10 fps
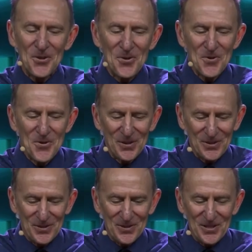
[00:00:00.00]
to,
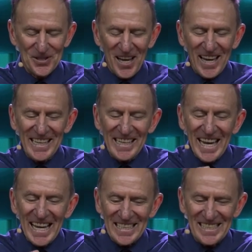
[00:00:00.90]
to, to say
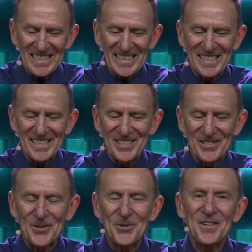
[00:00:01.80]

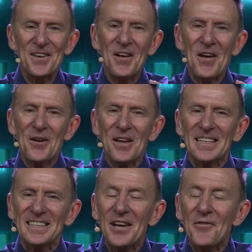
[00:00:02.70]
yes through the
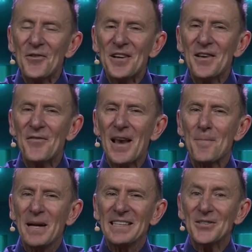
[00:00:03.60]
different
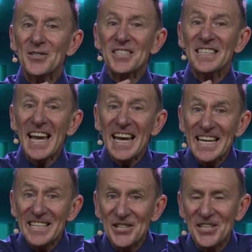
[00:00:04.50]
developmental
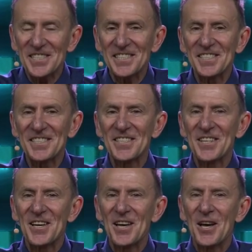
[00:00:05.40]
stages
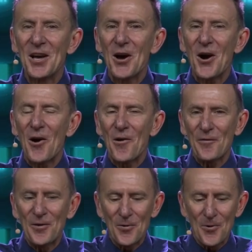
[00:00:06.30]

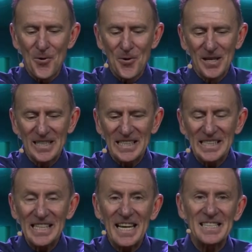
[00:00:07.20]
of your
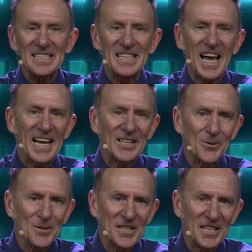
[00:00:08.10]
sex
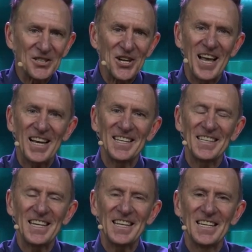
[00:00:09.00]
and your
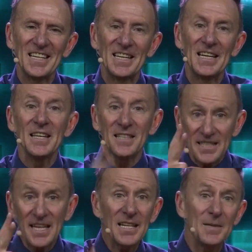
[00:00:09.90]
sexuality.
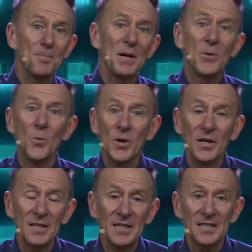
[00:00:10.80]
The second big
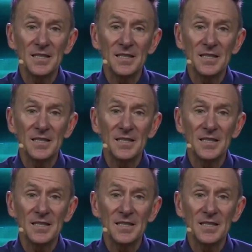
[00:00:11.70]
word